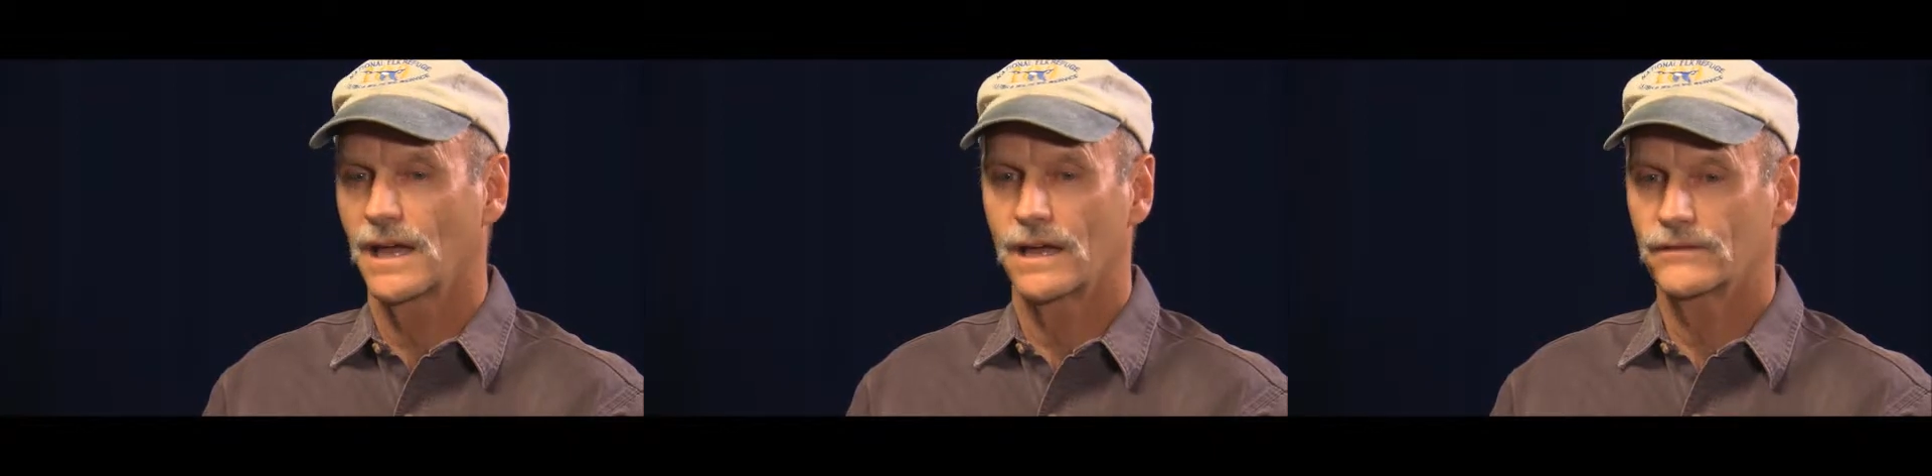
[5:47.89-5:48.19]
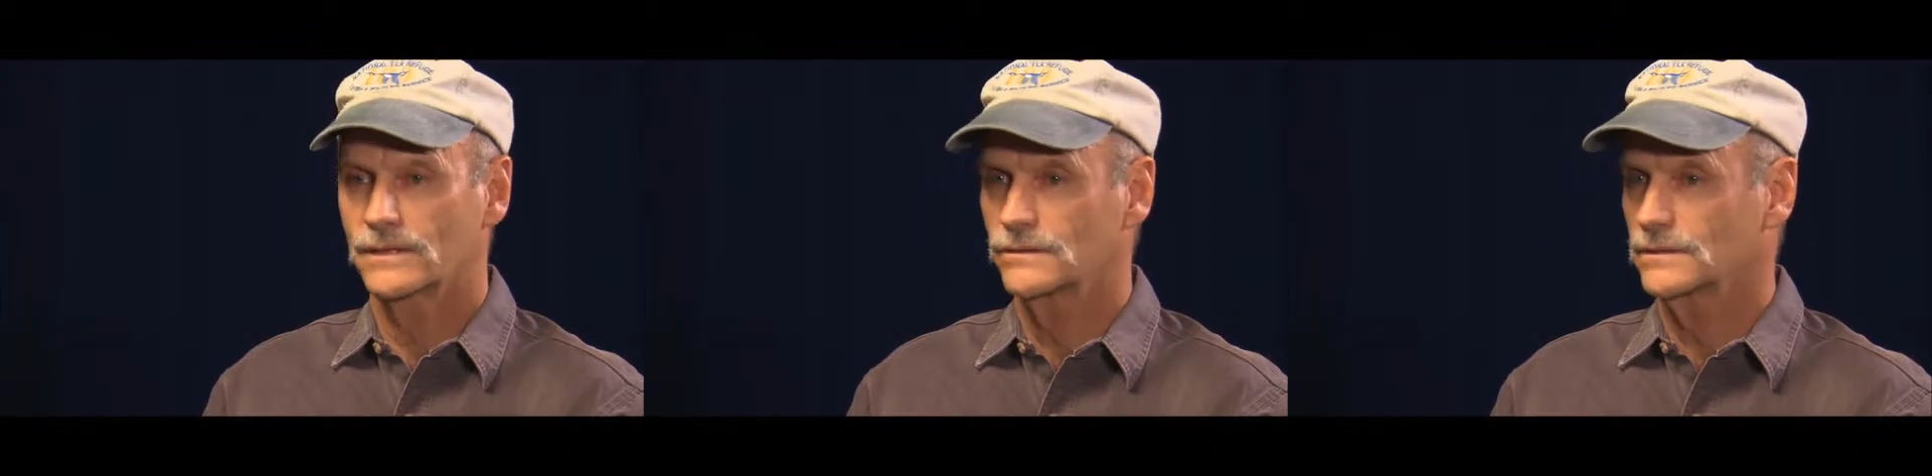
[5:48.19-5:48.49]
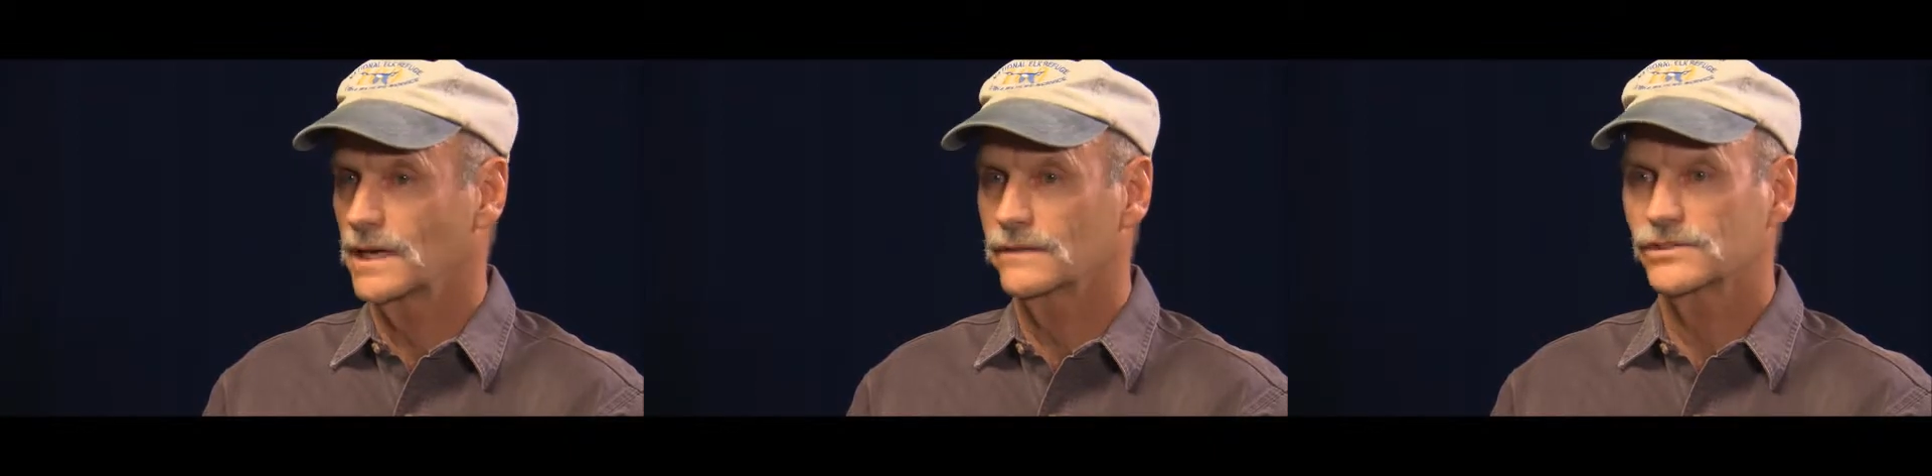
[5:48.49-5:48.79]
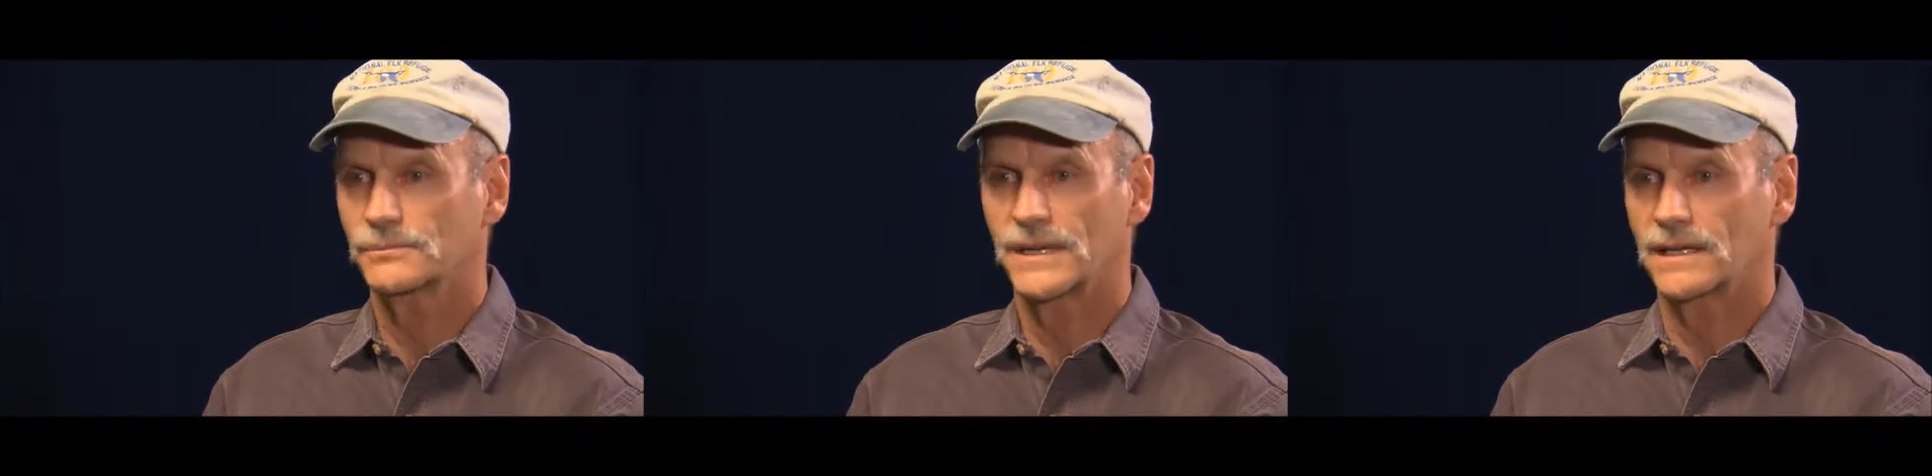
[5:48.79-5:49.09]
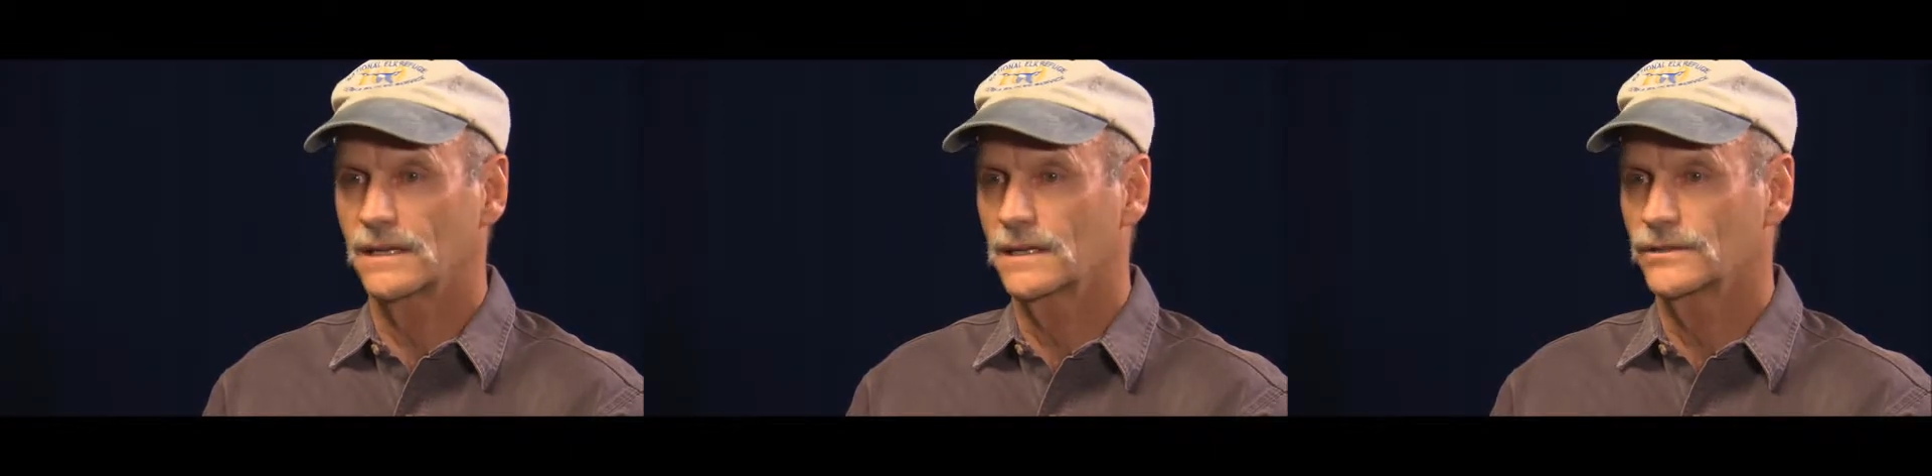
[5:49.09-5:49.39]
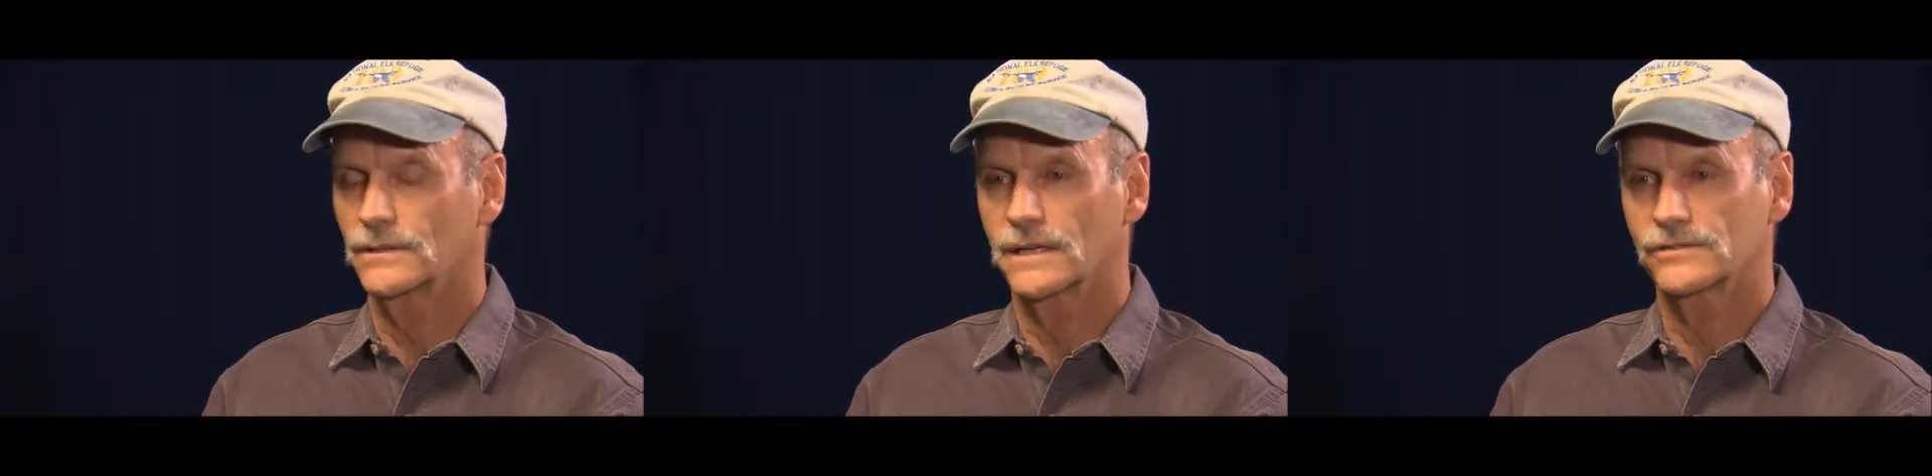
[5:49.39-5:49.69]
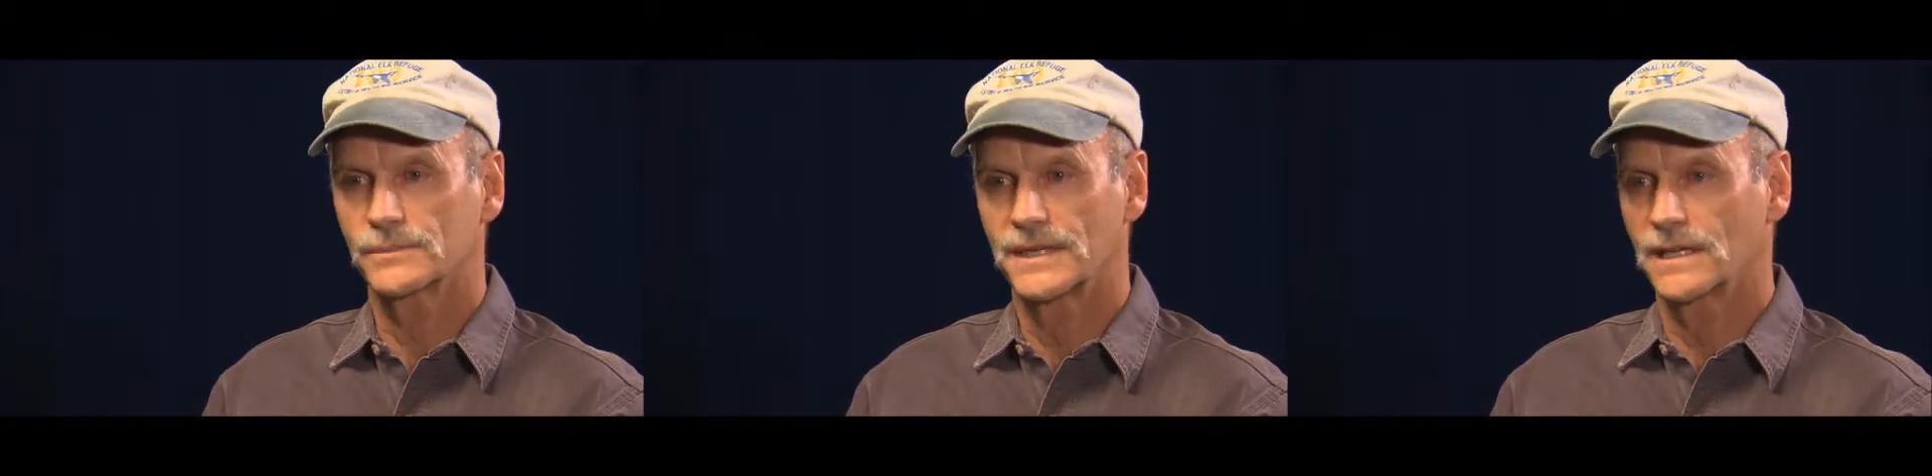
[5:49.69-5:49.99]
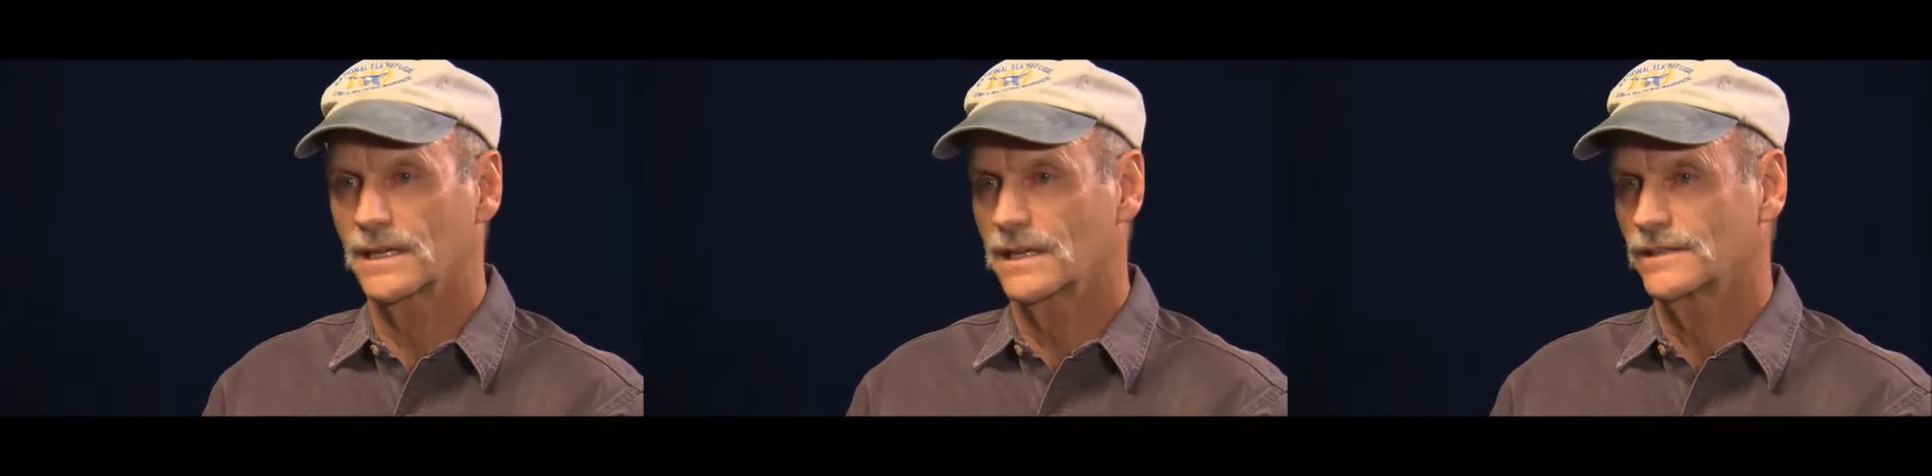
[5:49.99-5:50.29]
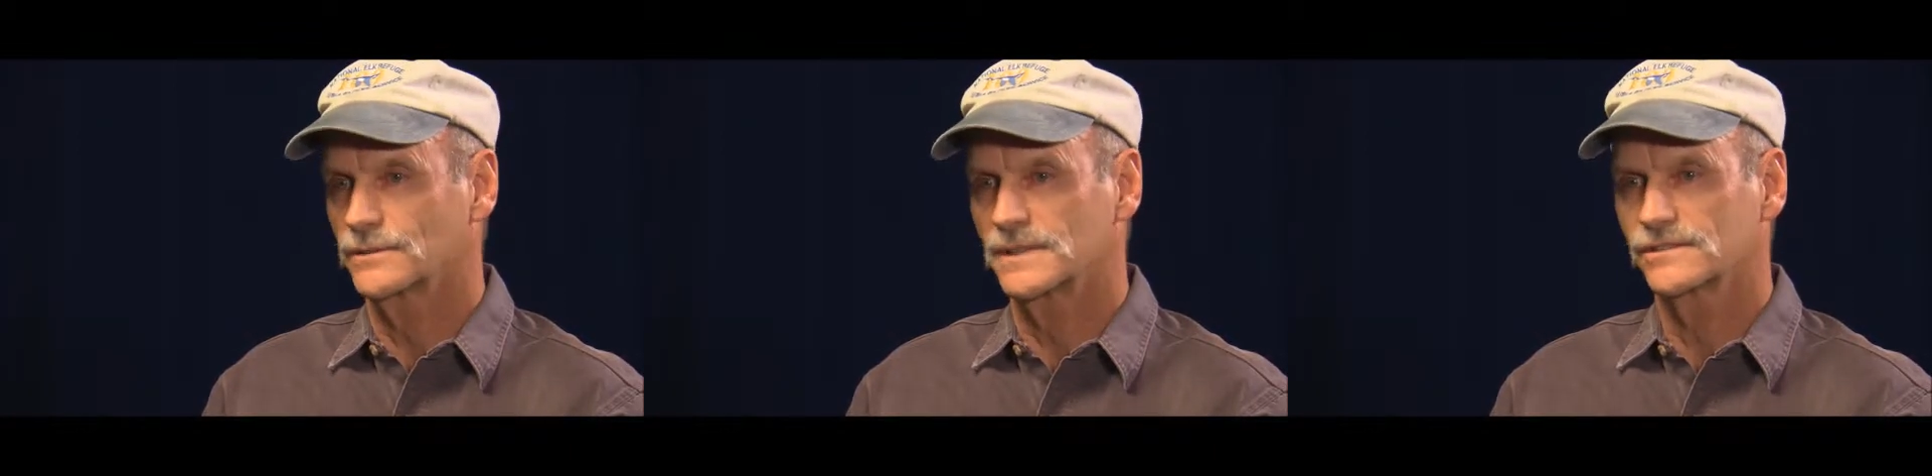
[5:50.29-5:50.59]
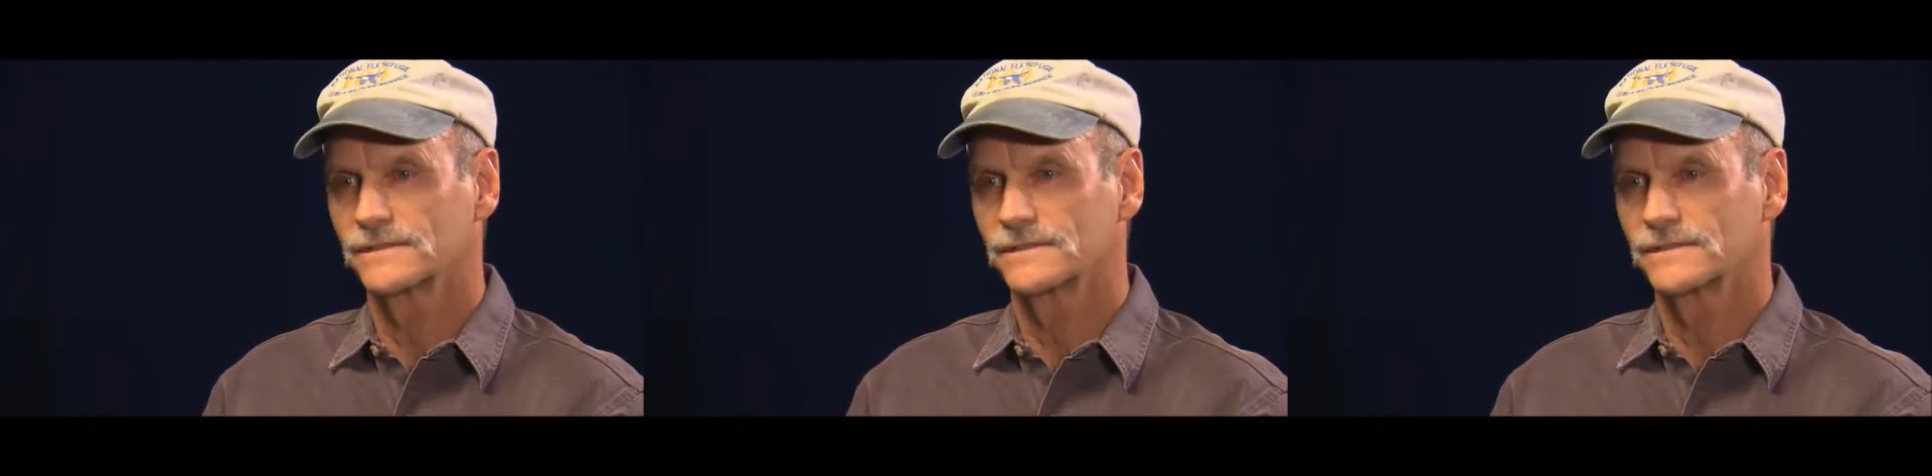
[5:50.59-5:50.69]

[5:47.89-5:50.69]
and then do a lot of speaking. I do a lot of speaking engagements.